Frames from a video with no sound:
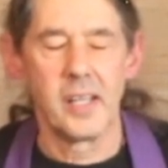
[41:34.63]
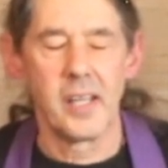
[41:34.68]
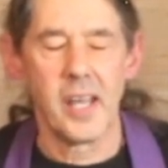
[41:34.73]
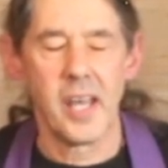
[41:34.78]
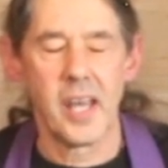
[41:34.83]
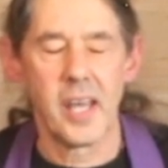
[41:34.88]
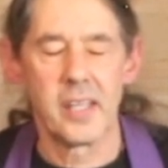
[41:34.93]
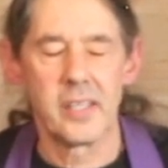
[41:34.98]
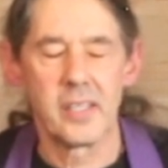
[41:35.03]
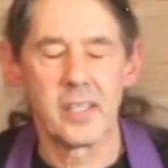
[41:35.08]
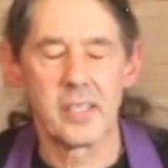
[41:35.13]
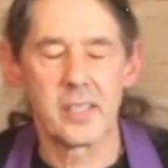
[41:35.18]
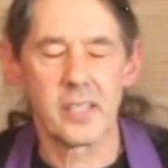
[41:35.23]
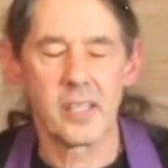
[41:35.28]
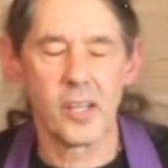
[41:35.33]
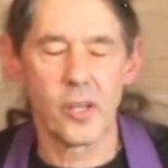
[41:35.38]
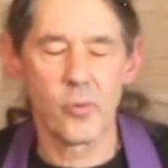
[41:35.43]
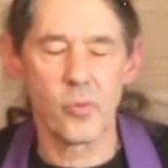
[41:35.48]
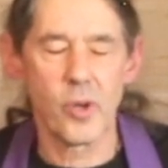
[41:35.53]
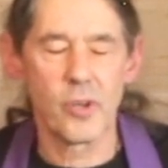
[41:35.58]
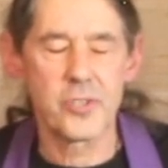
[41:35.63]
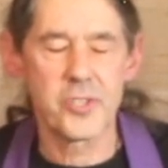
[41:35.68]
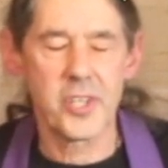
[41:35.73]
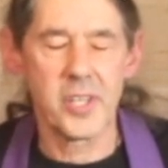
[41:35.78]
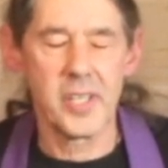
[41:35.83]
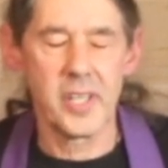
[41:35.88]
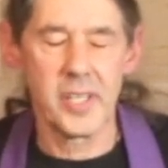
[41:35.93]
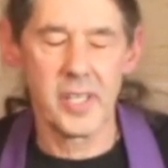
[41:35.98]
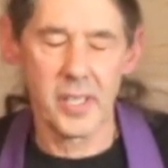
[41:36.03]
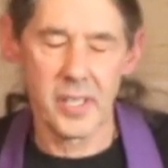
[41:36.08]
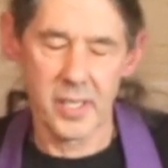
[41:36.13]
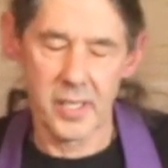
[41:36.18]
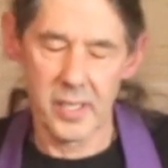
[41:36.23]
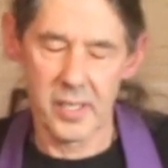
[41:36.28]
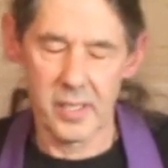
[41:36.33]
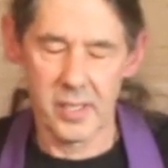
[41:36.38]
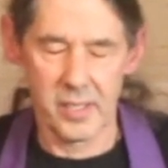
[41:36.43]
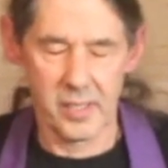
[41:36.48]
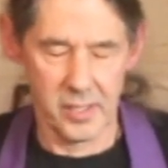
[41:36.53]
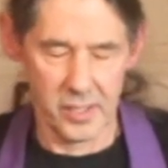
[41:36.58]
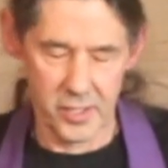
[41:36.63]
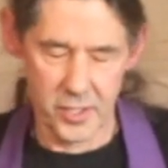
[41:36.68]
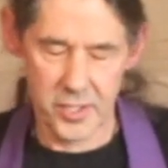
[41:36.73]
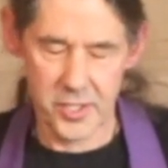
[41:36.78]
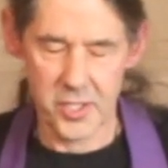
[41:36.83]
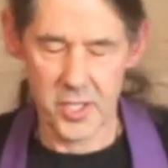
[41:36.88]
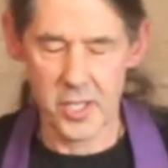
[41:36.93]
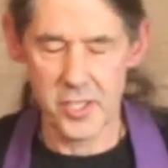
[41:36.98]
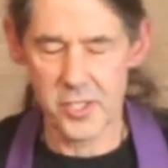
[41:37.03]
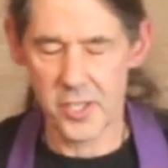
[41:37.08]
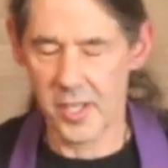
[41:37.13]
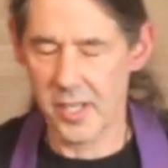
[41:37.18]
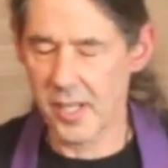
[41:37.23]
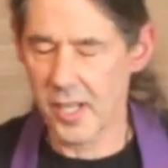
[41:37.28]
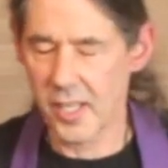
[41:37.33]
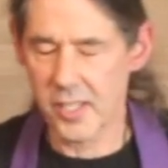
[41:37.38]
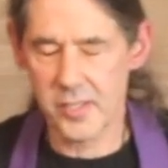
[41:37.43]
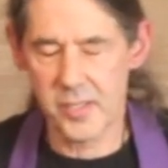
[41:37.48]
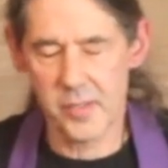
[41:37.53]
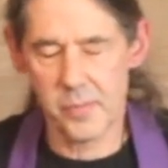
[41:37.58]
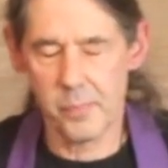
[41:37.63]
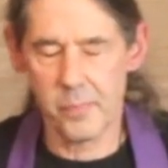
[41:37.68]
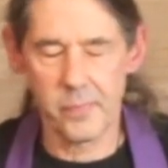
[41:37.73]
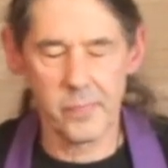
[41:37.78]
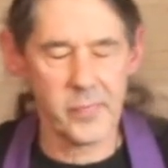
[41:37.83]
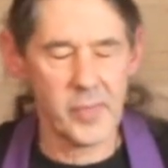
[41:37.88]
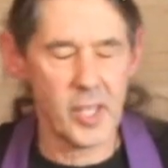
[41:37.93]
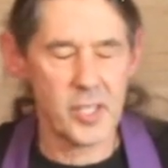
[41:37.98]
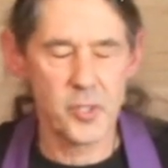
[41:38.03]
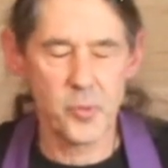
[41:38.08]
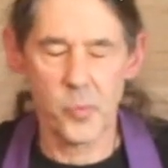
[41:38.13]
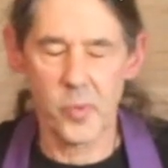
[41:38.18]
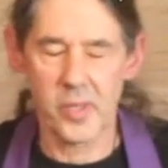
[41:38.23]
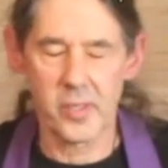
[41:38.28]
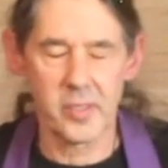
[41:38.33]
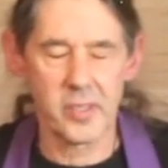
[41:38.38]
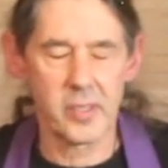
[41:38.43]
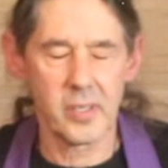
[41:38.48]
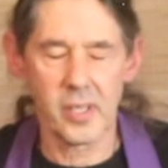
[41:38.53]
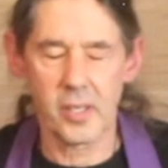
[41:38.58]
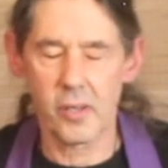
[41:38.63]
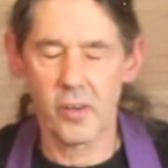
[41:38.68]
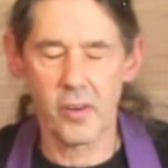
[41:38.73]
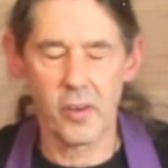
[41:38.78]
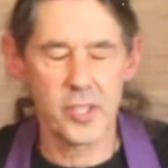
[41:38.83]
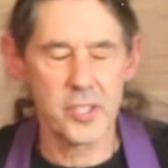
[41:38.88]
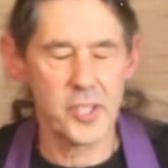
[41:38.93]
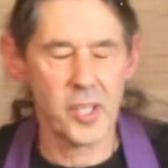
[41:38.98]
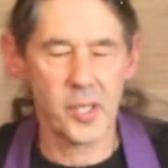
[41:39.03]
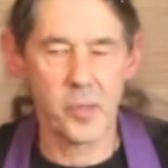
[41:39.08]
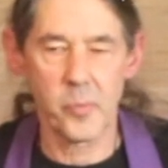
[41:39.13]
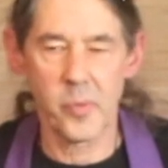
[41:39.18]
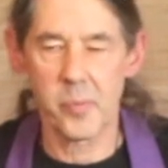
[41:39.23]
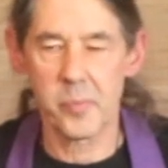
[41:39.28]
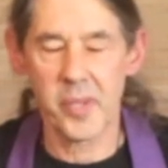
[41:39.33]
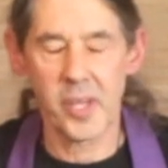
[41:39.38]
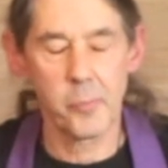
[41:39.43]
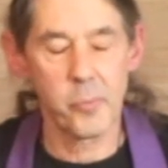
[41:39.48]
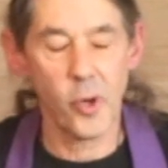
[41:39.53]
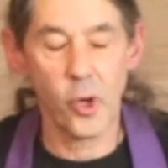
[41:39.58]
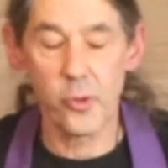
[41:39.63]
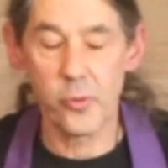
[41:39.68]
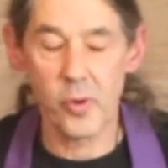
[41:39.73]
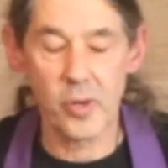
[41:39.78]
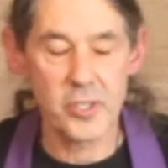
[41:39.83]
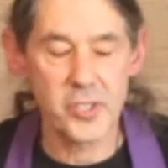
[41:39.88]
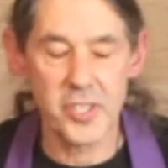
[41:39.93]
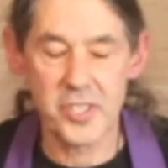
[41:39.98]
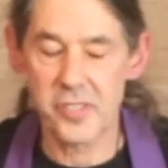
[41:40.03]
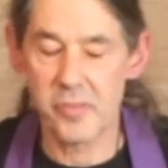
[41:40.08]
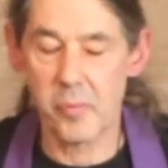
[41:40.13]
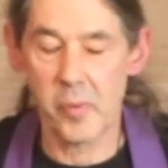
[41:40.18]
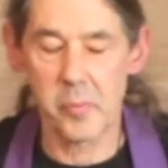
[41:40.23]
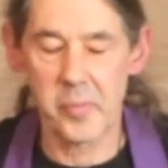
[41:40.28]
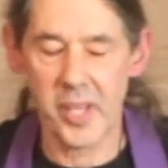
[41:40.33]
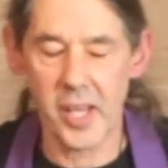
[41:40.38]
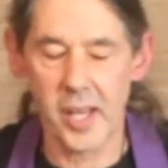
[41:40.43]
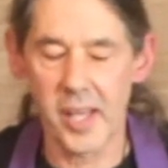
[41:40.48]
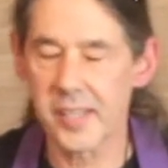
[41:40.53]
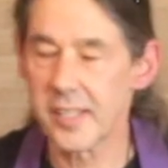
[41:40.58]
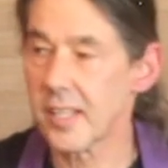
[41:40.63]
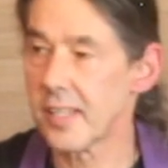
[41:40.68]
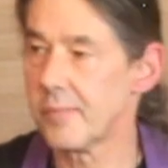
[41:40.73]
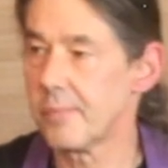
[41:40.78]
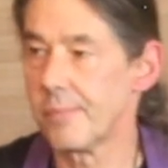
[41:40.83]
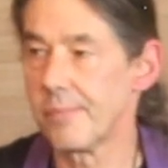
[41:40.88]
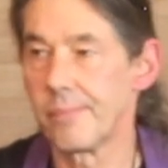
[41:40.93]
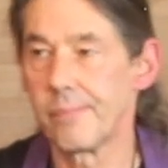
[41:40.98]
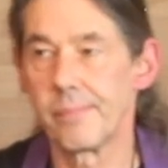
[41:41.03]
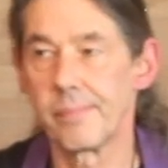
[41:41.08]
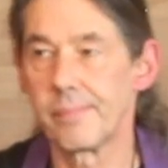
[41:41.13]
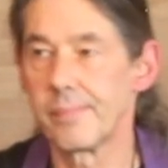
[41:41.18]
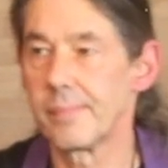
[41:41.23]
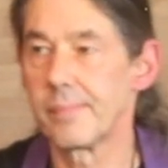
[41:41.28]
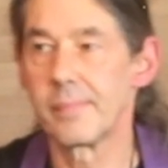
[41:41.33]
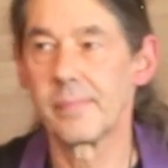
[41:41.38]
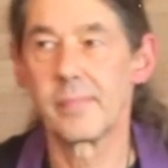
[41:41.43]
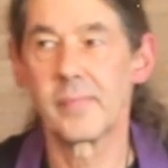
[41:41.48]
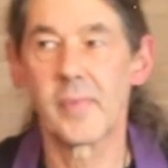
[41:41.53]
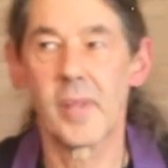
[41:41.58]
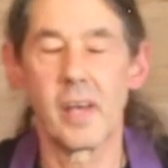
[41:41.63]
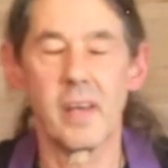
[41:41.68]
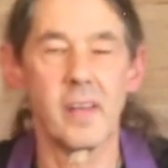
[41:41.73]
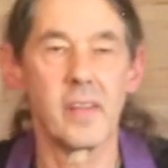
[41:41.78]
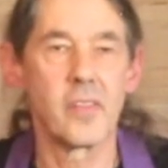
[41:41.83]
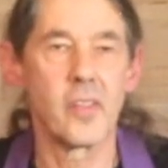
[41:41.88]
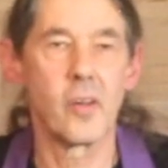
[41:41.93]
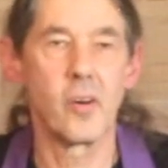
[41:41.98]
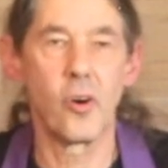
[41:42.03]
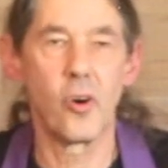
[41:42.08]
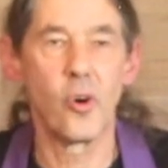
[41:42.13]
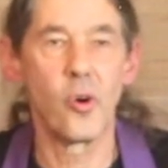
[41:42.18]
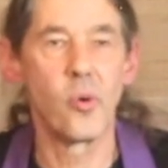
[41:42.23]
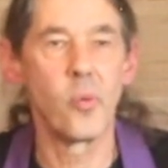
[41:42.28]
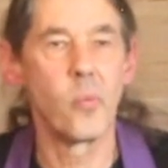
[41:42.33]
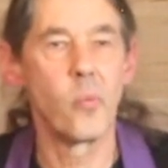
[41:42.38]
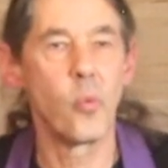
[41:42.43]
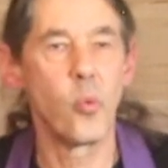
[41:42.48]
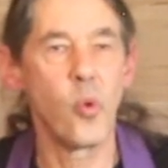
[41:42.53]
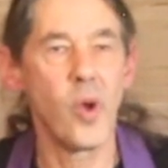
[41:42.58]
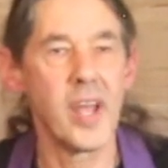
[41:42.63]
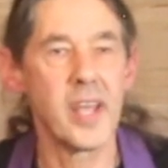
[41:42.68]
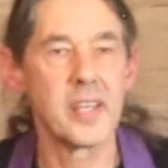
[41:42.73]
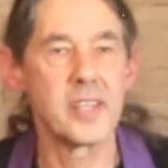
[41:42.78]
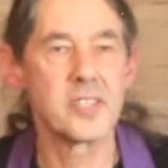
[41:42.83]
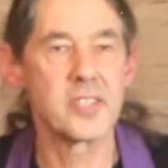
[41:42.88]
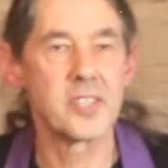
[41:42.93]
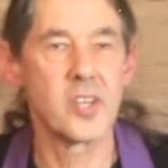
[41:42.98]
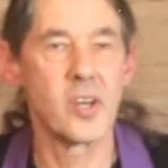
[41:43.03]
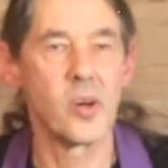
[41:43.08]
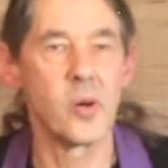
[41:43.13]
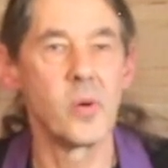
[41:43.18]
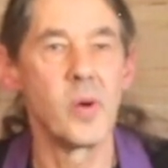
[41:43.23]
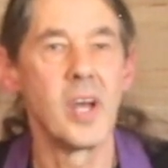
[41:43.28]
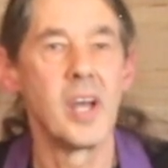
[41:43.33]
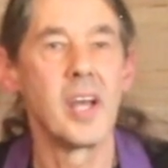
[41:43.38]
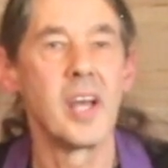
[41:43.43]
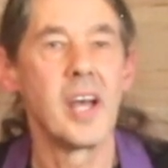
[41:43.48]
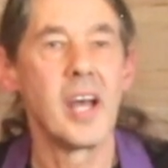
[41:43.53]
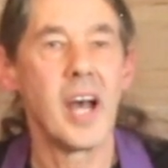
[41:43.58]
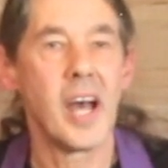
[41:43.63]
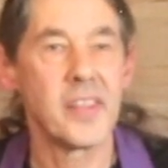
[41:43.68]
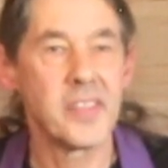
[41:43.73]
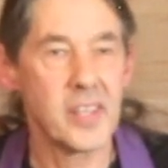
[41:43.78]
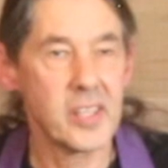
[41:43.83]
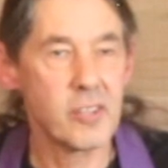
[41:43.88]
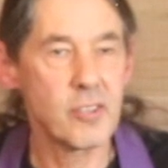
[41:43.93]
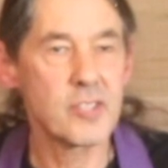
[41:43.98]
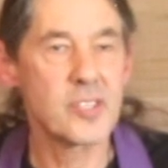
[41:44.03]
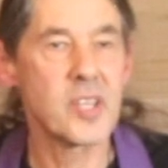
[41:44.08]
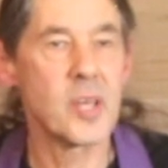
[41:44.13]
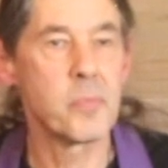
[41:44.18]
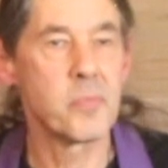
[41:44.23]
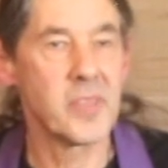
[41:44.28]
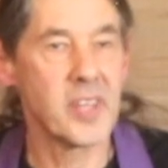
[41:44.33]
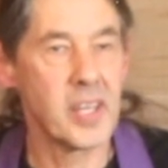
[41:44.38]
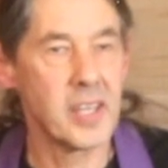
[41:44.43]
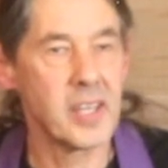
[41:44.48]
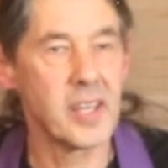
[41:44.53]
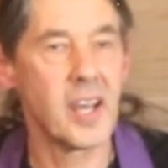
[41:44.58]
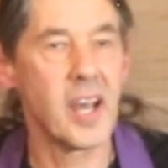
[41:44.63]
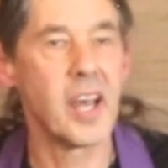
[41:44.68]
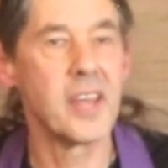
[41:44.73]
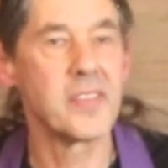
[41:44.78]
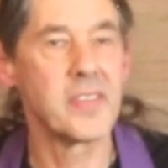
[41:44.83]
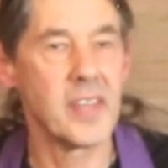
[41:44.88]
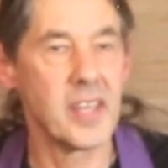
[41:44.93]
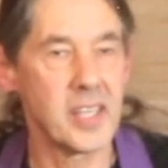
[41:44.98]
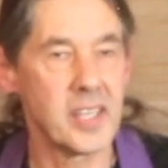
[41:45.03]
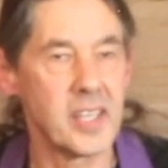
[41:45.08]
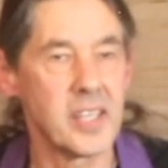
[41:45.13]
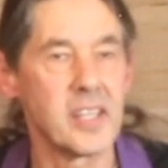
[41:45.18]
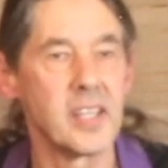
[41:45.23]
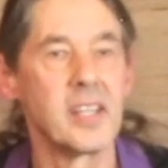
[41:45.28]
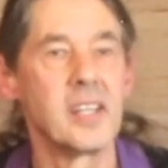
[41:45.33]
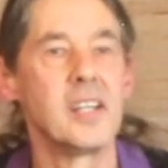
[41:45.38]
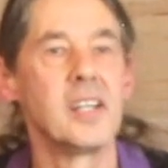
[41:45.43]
Roshi Shishin has been encouraging, and maybe both Roshis have been behind it the whole way. So I think there's something, I think